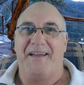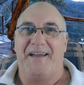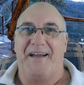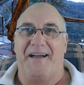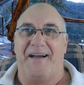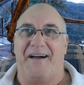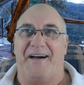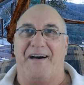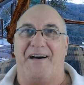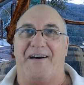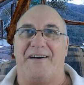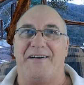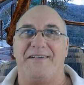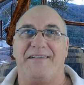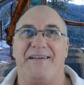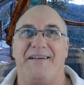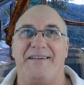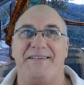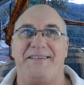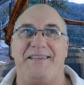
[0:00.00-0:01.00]
oh
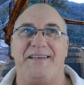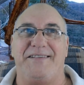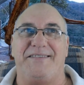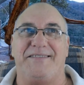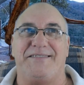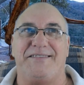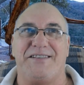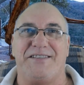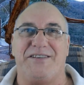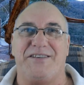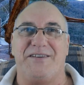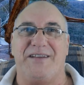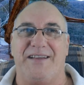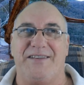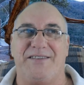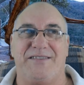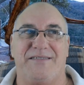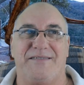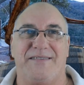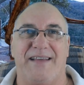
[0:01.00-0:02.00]
it, it's just a,
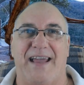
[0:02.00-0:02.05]
it's